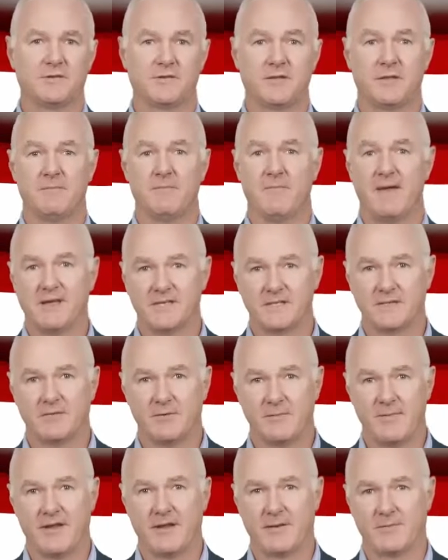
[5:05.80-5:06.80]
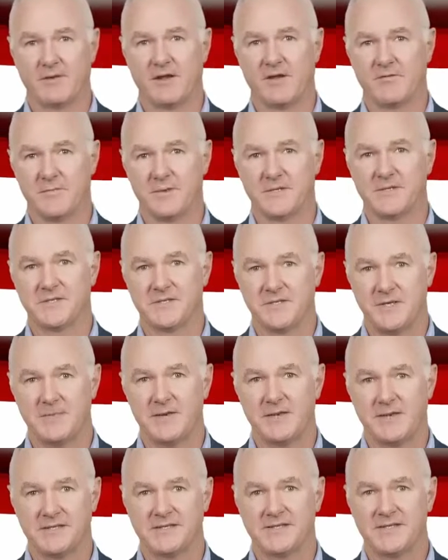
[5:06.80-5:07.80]
to the massive amount of government
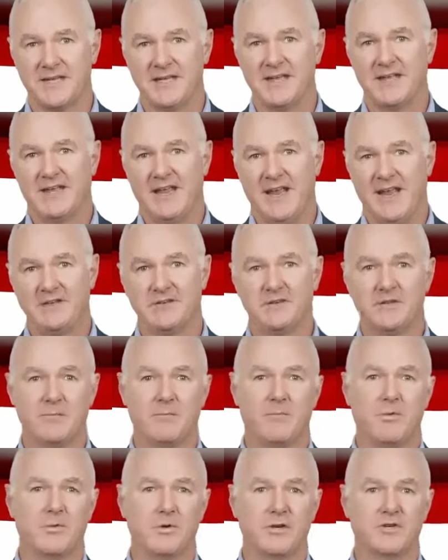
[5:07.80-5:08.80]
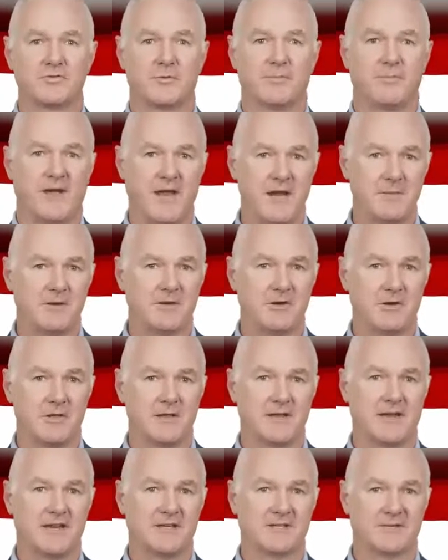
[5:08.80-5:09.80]
stimulus and to the mortgage repayment
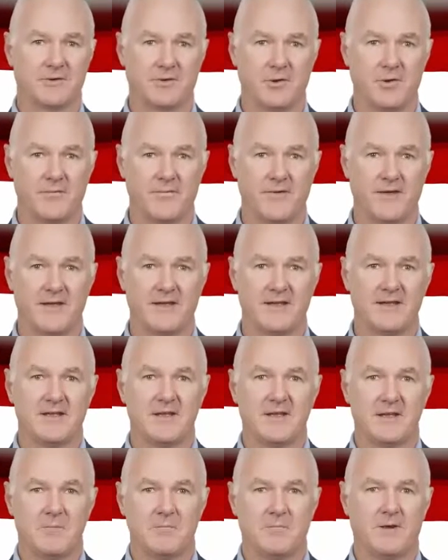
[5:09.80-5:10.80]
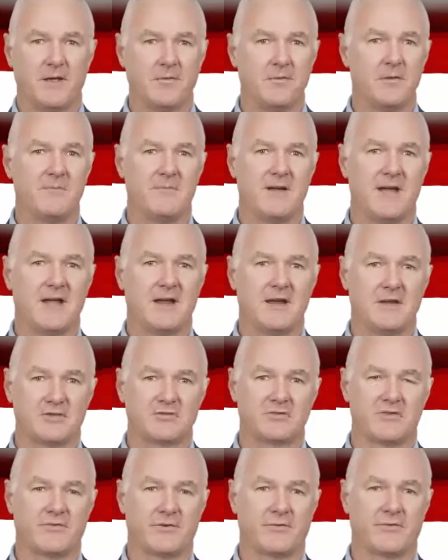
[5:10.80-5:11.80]
holidays on offer, but other
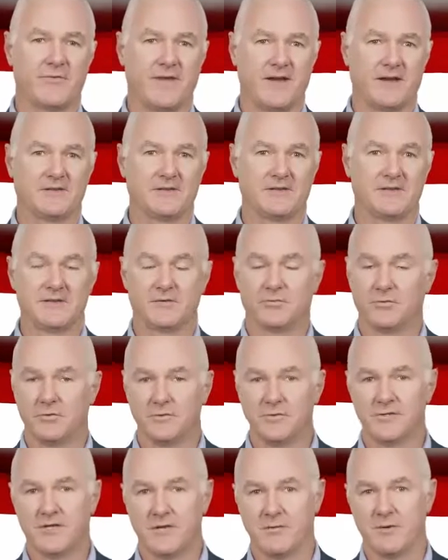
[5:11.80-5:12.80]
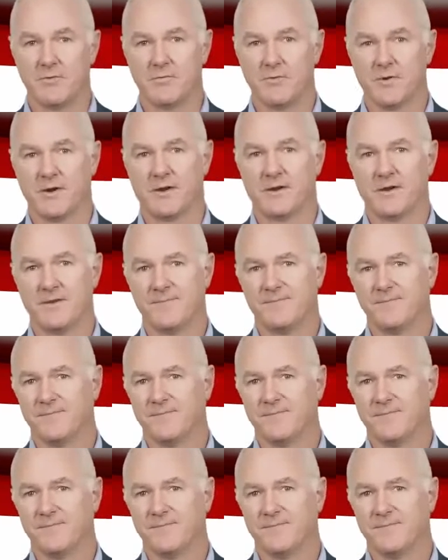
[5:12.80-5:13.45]
market-driven factors are also at work.